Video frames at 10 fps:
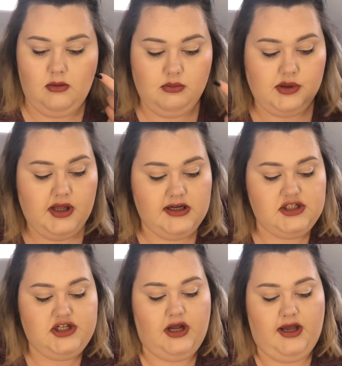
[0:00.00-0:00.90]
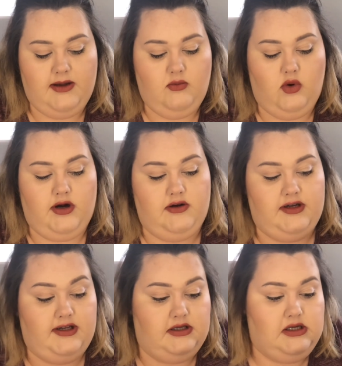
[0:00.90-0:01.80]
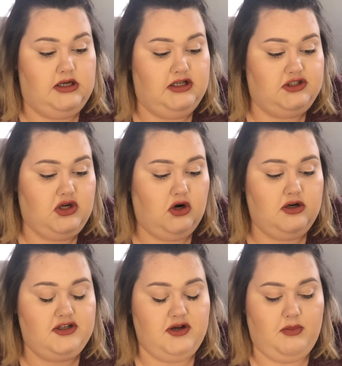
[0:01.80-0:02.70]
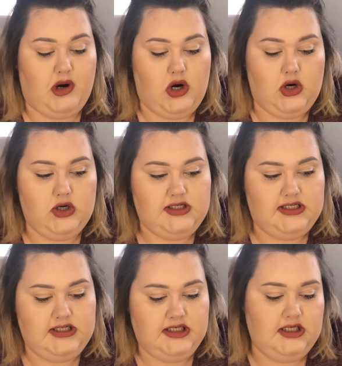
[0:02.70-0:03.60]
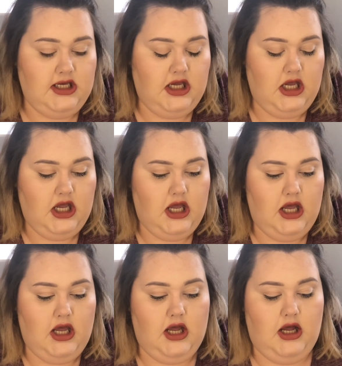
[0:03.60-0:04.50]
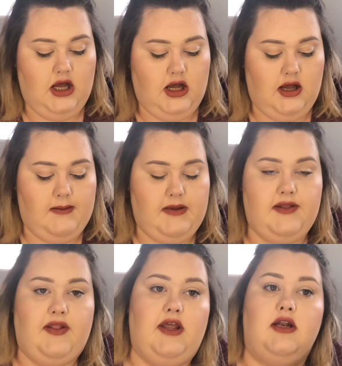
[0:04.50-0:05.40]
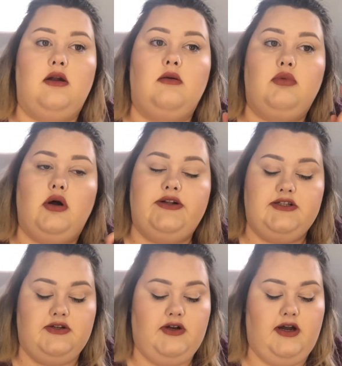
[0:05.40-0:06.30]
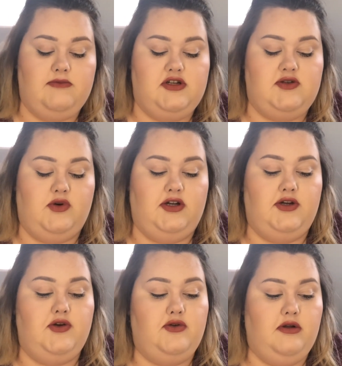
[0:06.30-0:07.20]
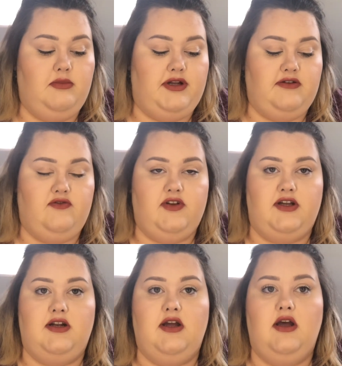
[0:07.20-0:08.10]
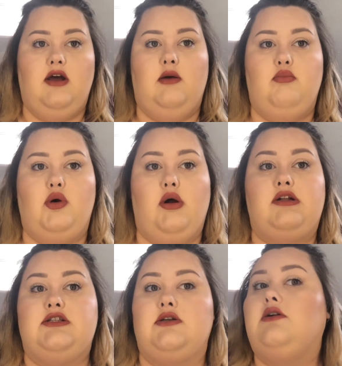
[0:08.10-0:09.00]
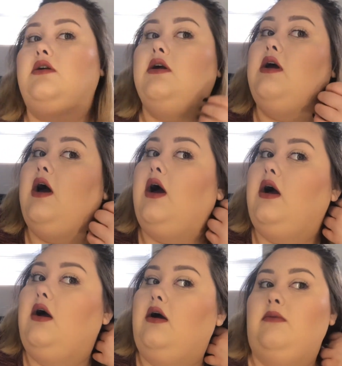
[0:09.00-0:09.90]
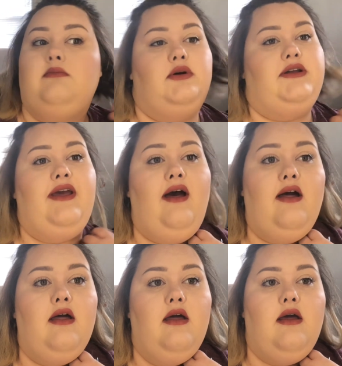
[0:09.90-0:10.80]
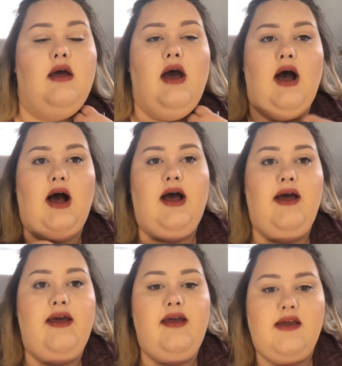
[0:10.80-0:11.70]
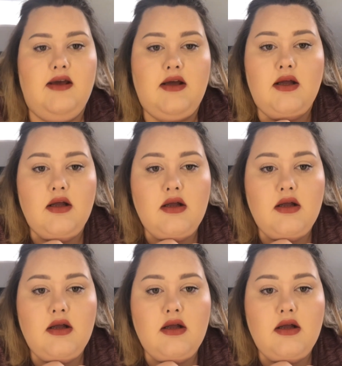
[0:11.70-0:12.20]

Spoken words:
Blush, I'm wearing Tarte Party, and then bronzer, I'm just wearing Hoola Benefit bronzer. But yeah, I'm